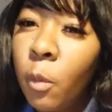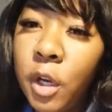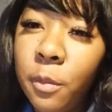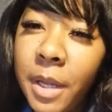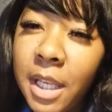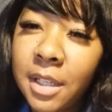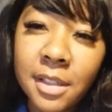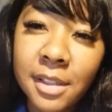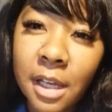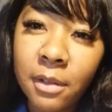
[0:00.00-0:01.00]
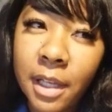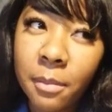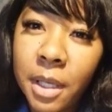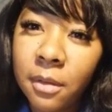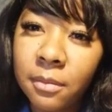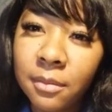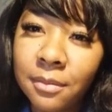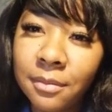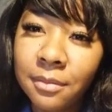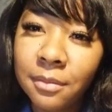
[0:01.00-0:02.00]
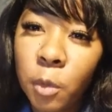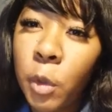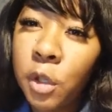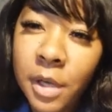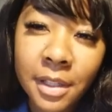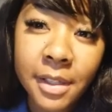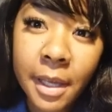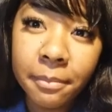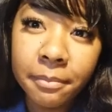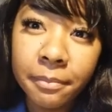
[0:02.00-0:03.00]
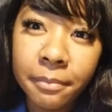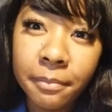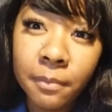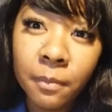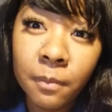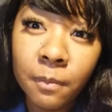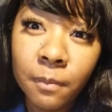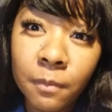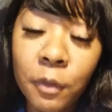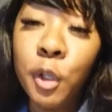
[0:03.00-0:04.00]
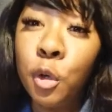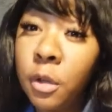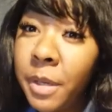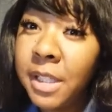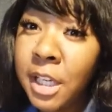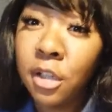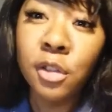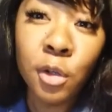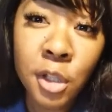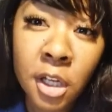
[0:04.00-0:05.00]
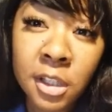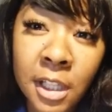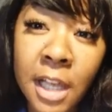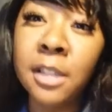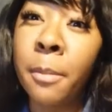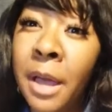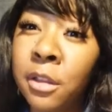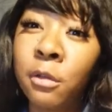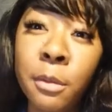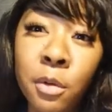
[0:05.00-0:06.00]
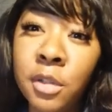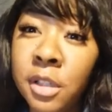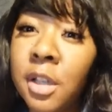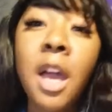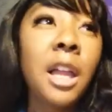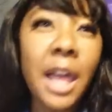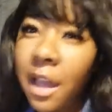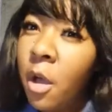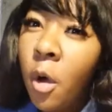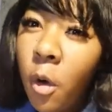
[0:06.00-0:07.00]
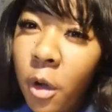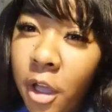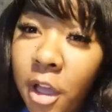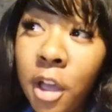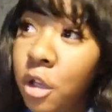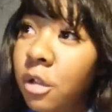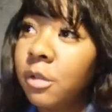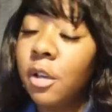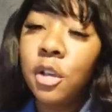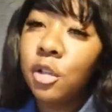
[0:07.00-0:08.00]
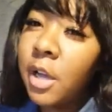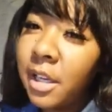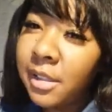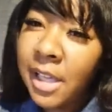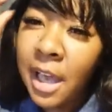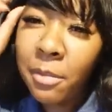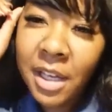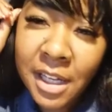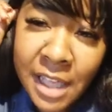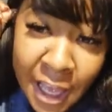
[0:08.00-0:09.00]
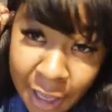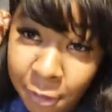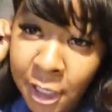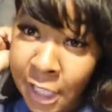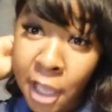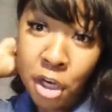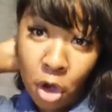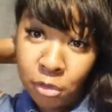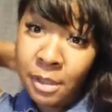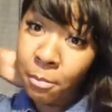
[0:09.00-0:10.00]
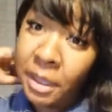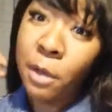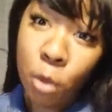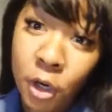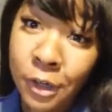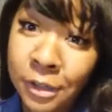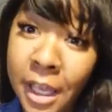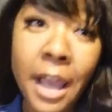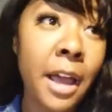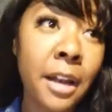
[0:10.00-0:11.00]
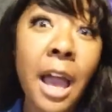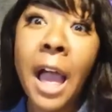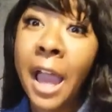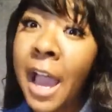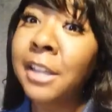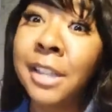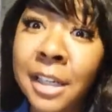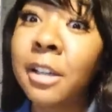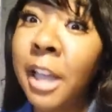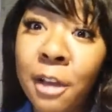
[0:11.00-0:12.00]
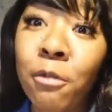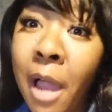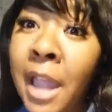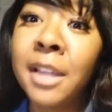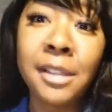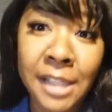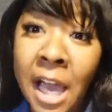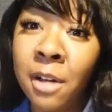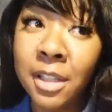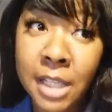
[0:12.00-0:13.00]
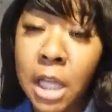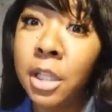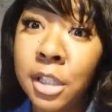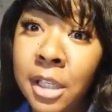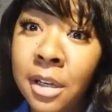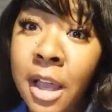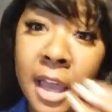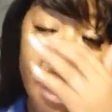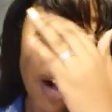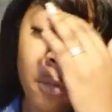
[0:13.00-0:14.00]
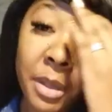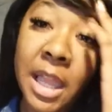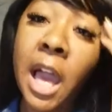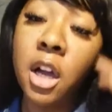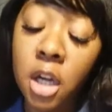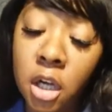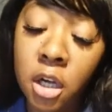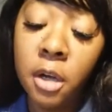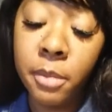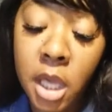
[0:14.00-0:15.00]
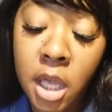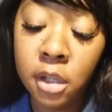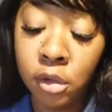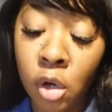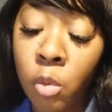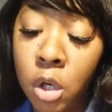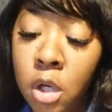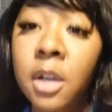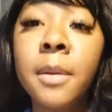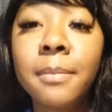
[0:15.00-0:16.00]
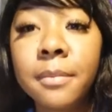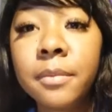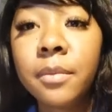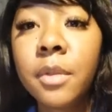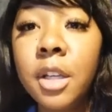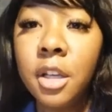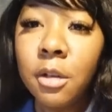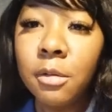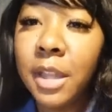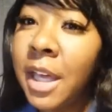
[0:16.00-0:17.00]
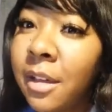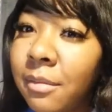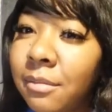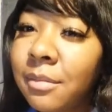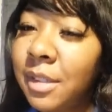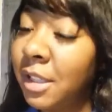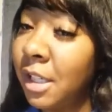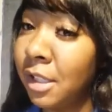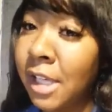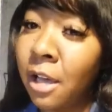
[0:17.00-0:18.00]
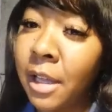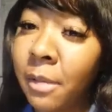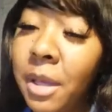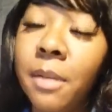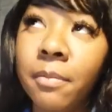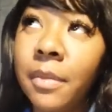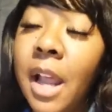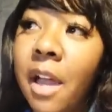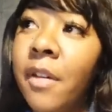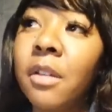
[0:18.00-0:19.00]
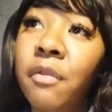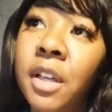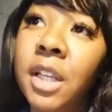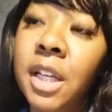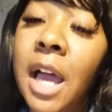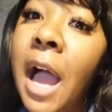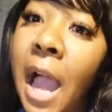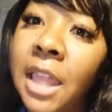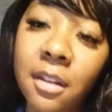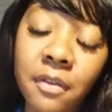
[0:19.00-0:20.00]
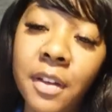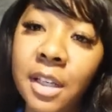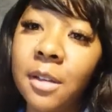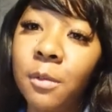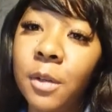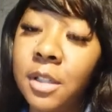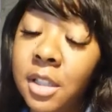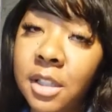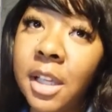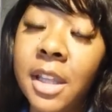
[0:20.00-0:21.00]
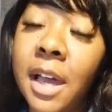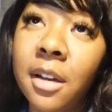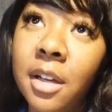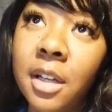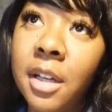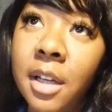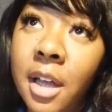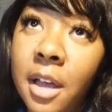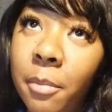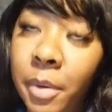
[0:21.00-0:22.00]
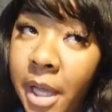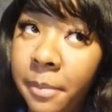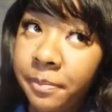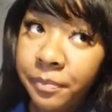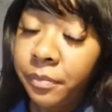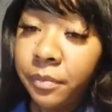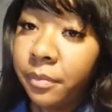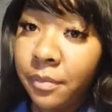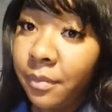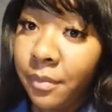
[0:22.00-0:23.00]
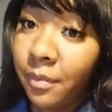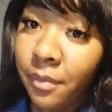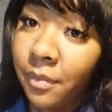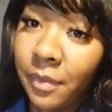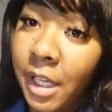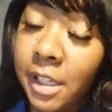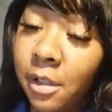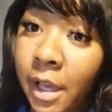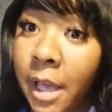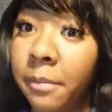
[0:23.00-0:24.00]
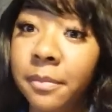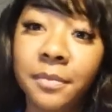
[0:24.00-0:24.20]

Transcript: What do you mean it doesn't sound like me? What are you trying to say? For you to be teaching a sociology class about the criminal justice, like, so you're trying to say because I know some big words and I actually can write and sound intelligent and I don't be like, yeah, so you think it doesn't sound like me? I felt offended, highly offended when she said that. But it's okay.